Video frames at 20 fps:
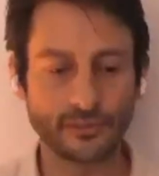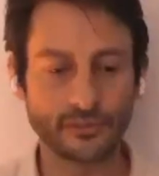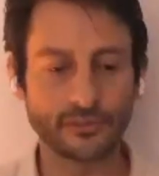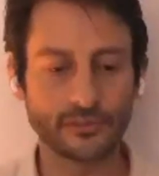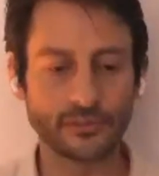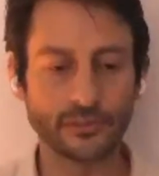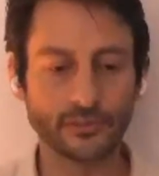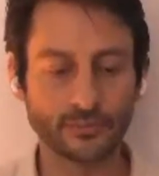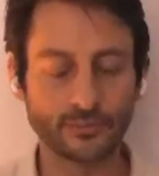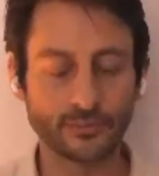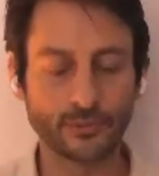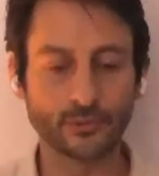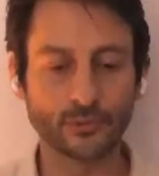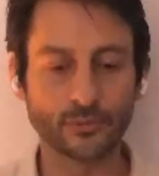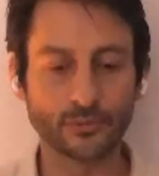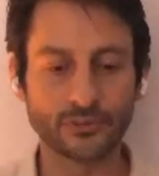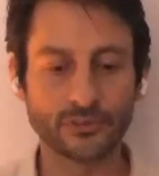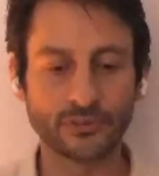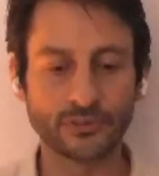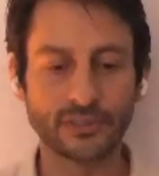the
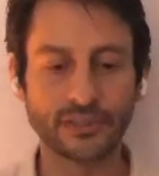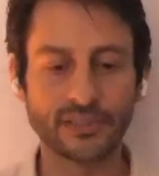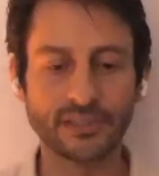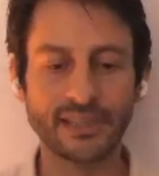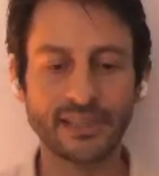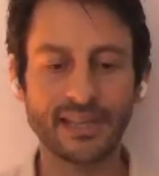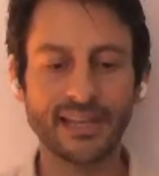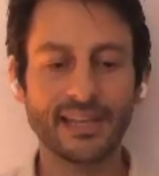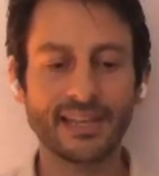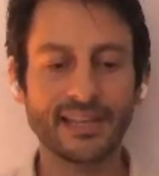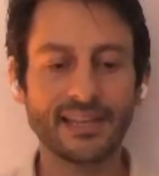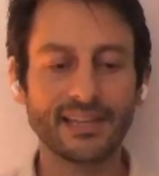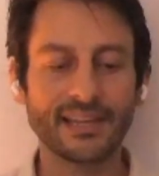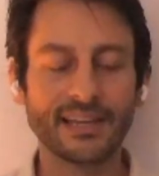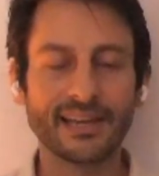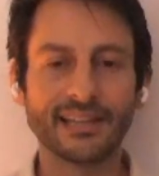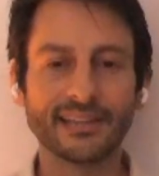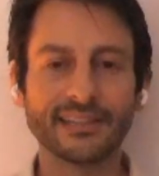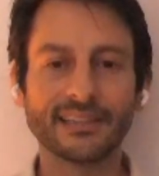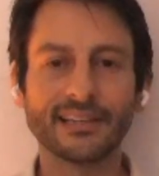spiritual seeking.
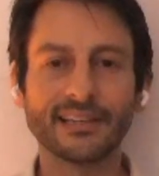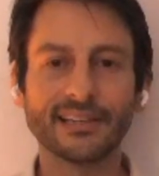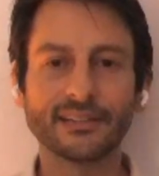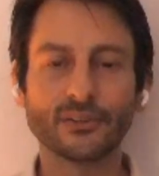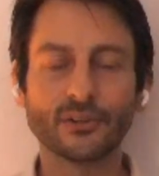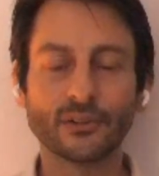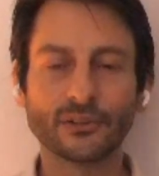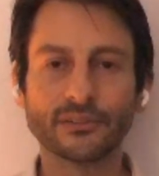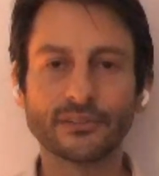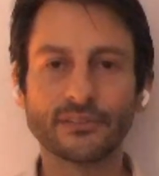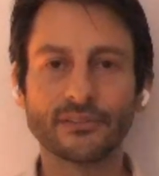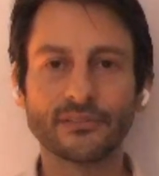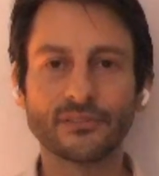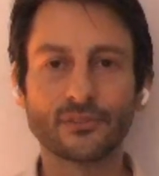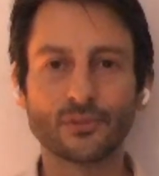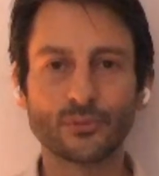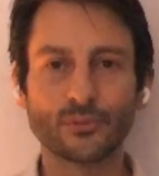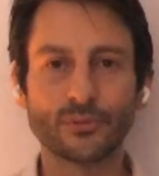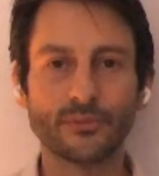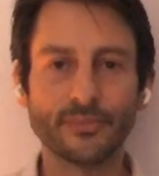And then I got
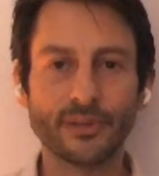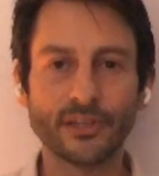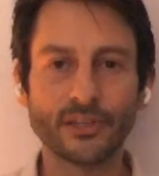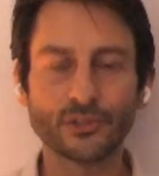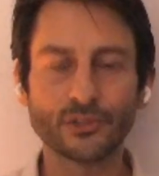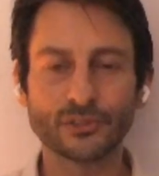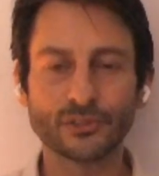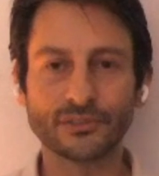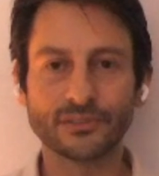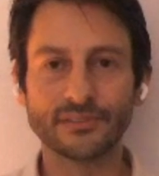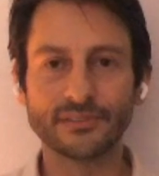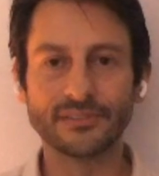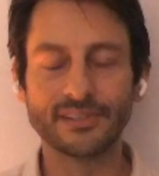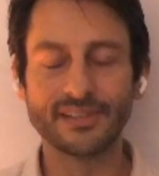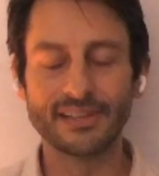to Ramesh, and